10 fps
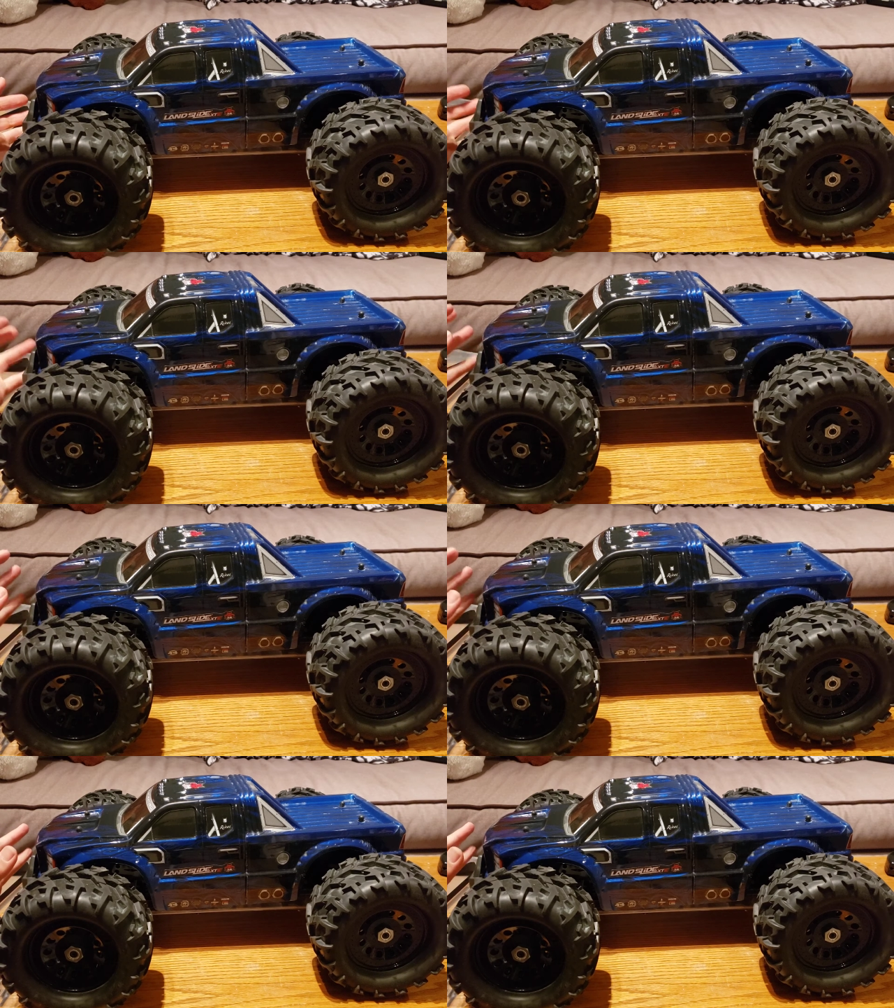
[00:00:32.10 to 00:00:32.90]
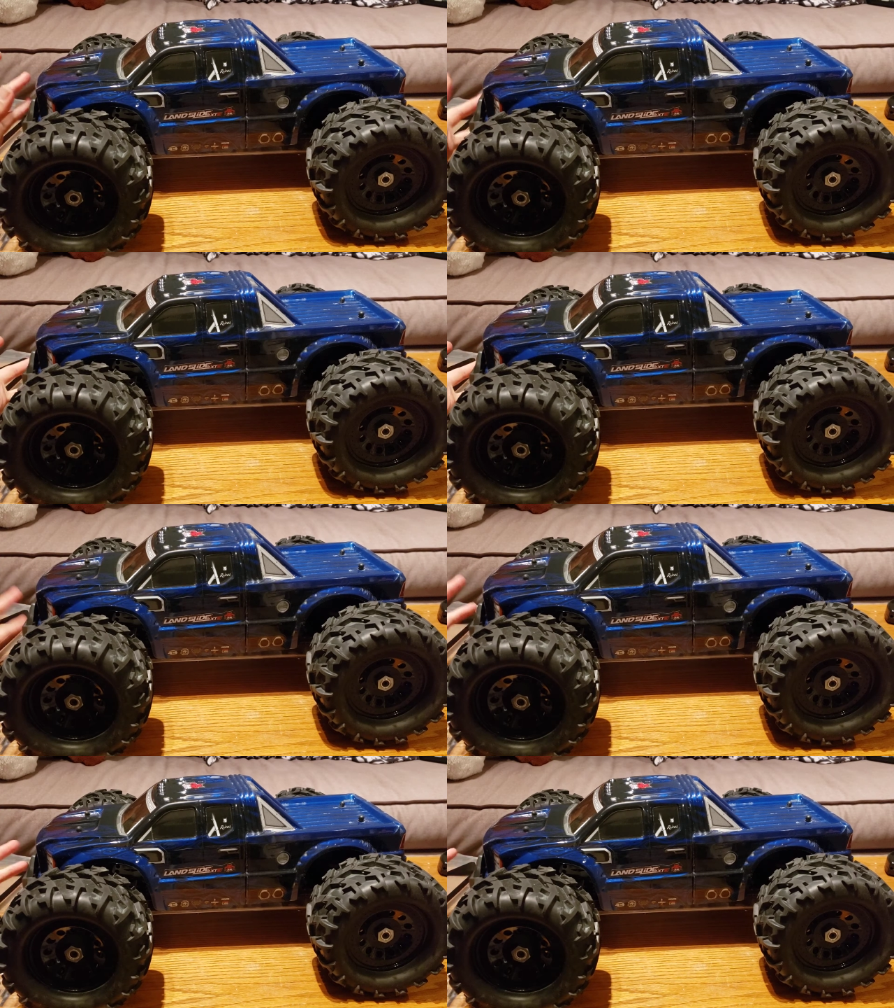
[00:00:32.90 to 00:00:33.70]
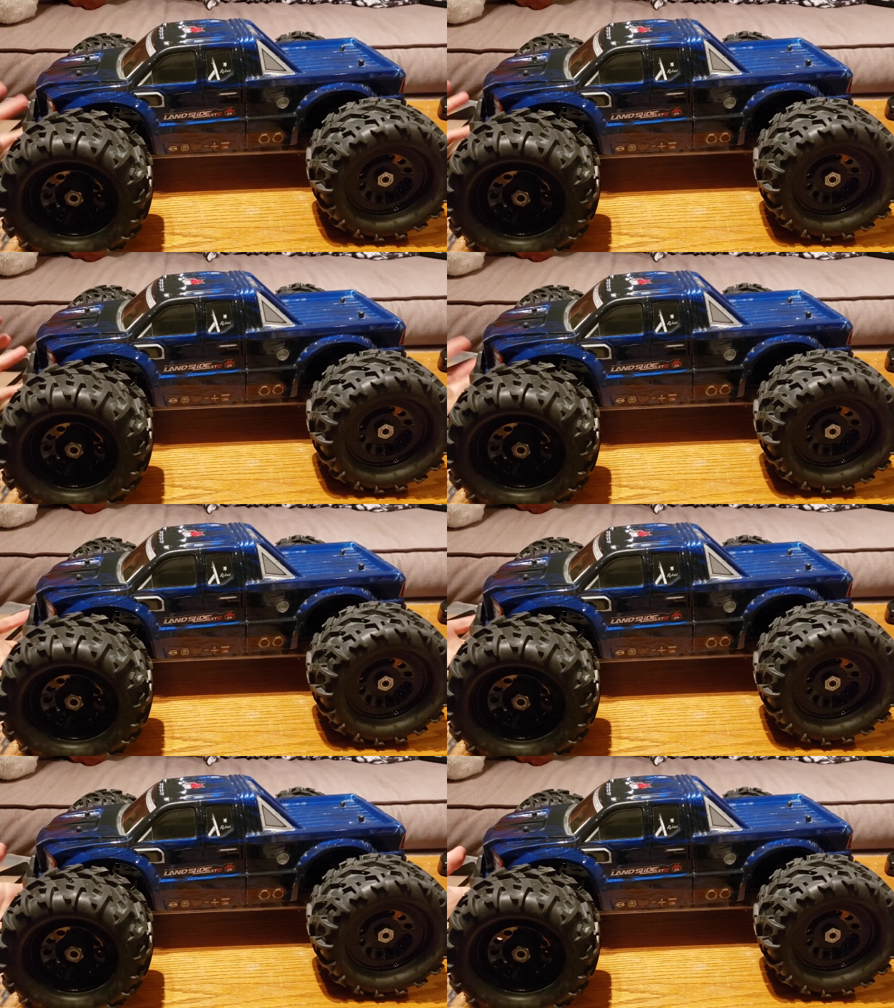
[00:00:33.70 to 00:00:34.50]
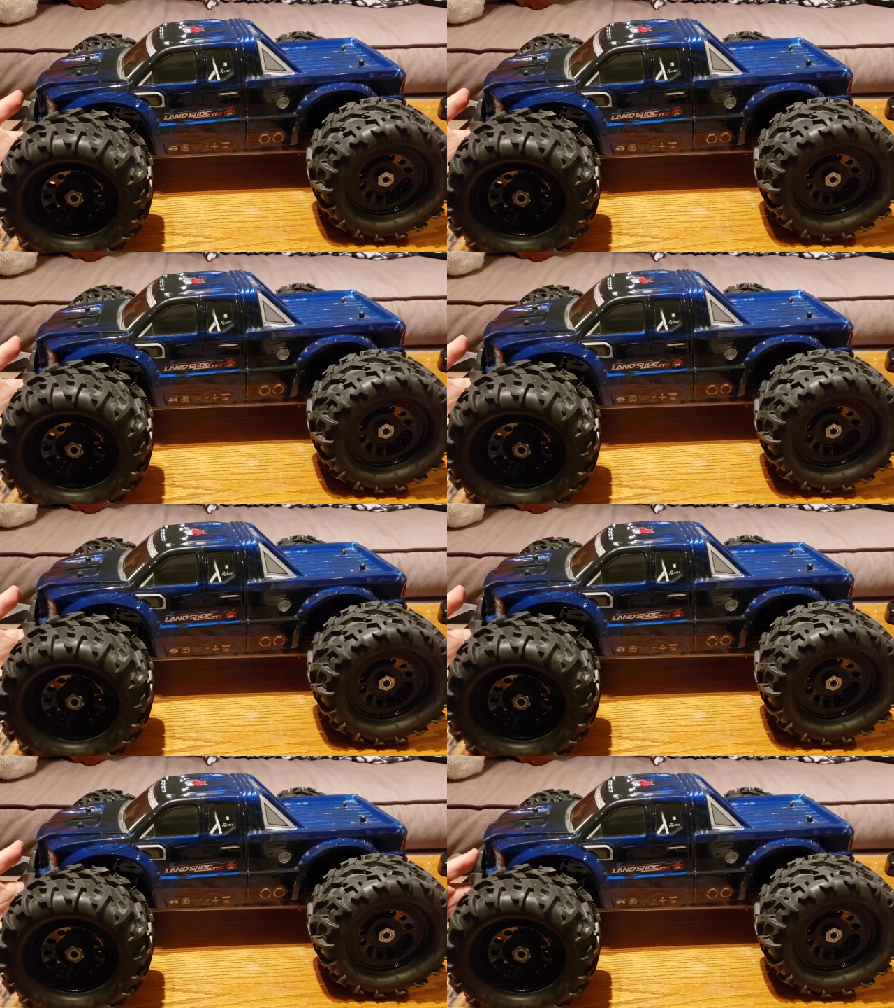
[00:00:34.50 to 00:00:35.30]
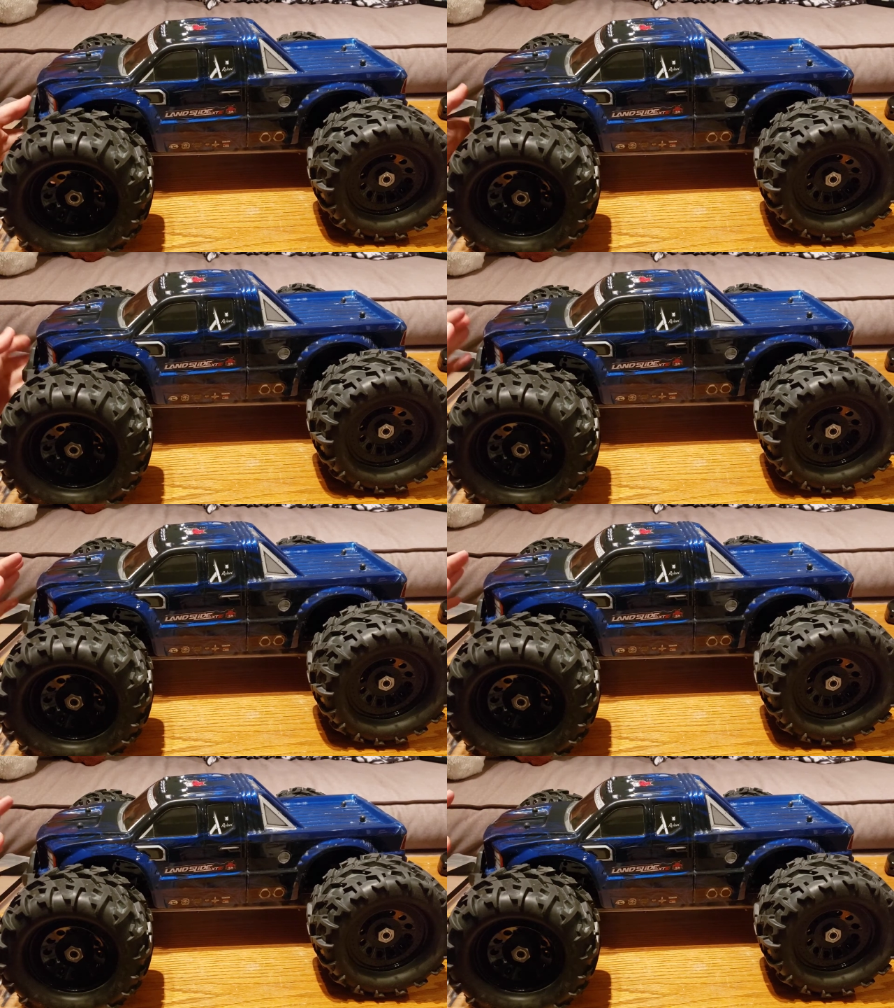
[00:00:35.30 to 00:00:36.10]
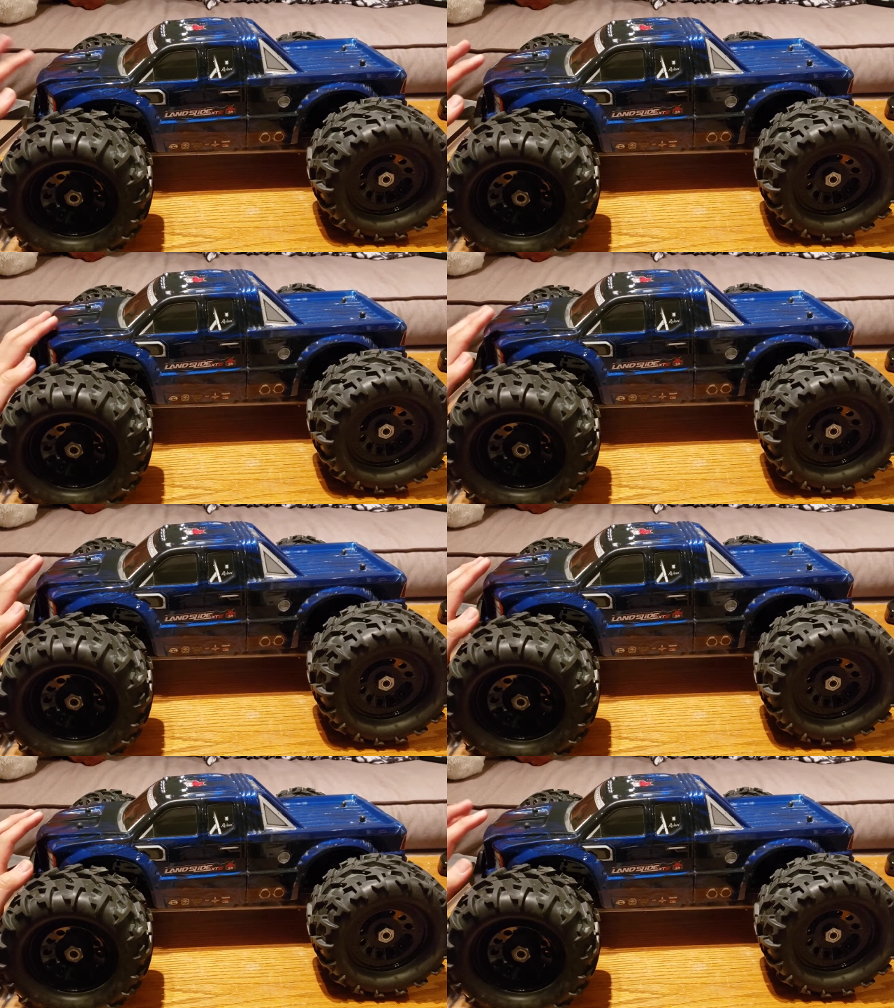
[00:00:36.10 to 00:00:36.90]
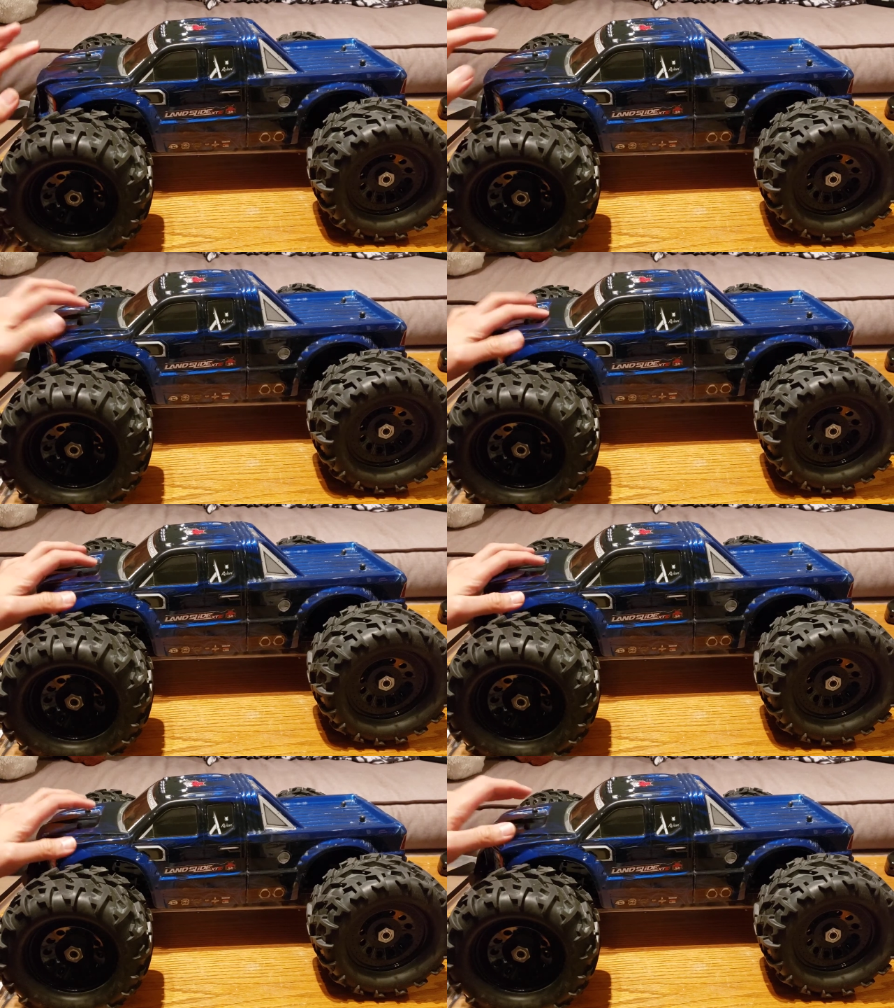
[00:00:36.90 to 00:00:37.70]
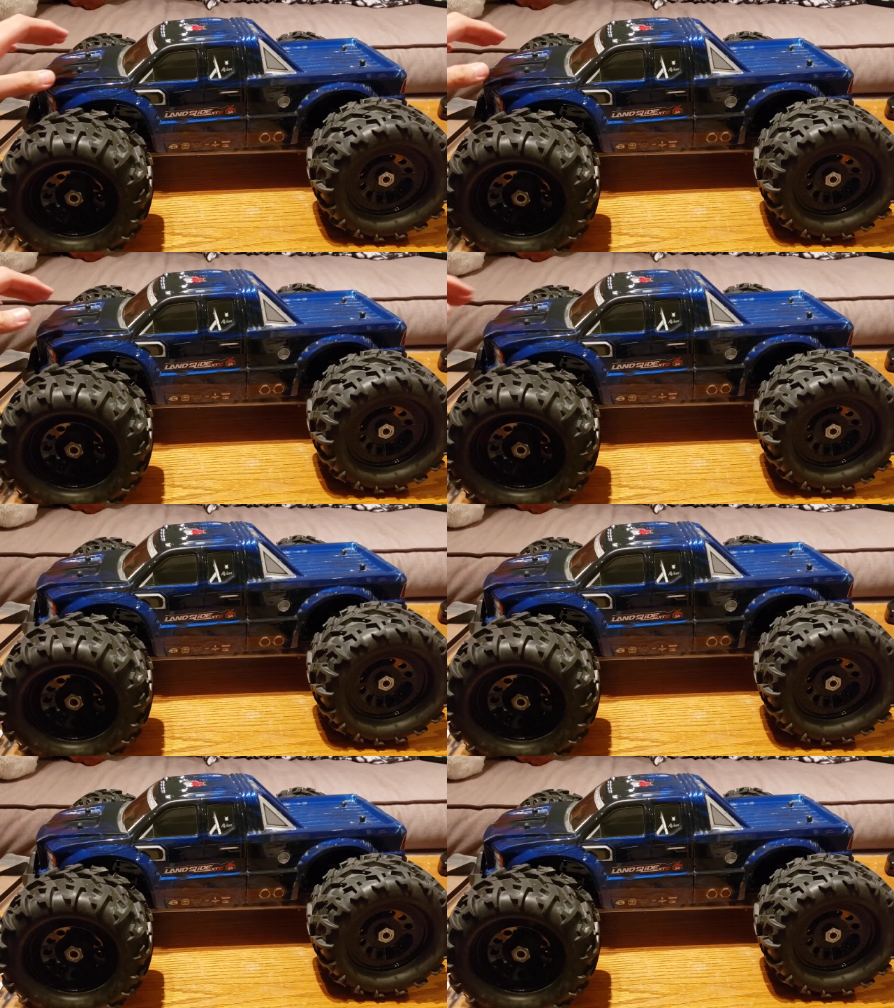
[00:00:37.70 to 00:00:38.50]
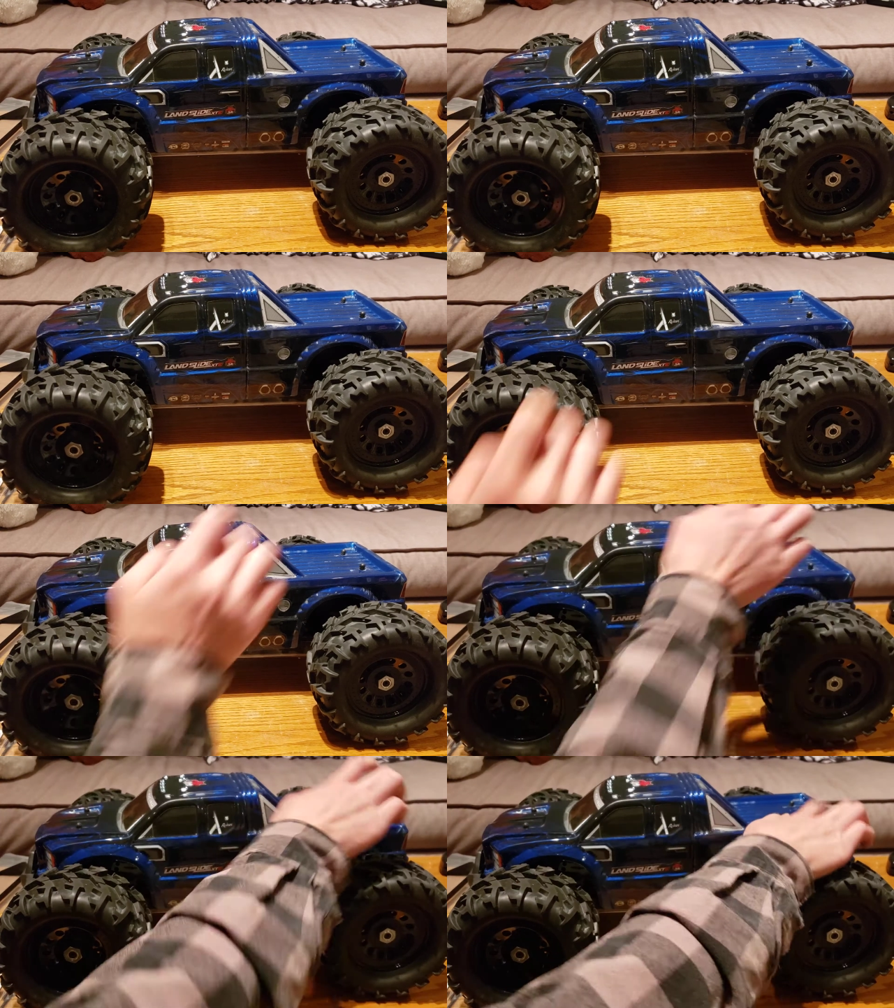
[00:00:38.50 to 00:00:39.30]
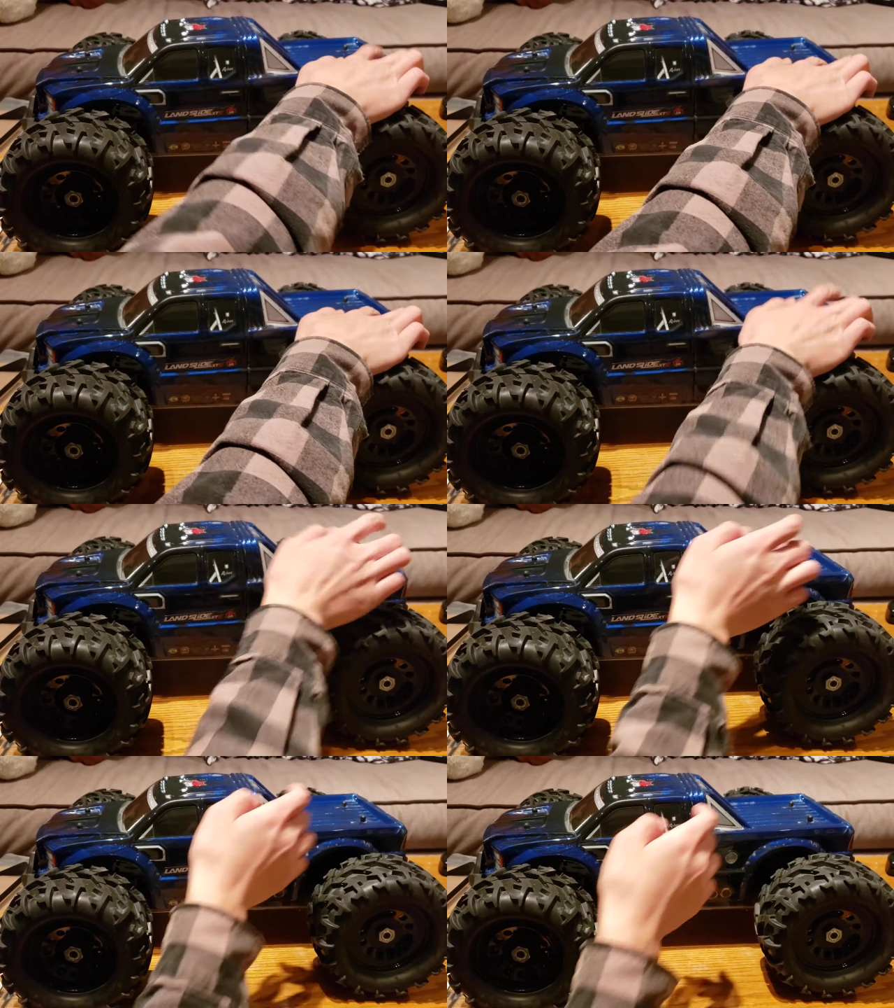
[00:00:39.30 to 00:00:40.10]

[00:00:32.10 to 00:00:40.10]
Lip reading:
(no speaker visible)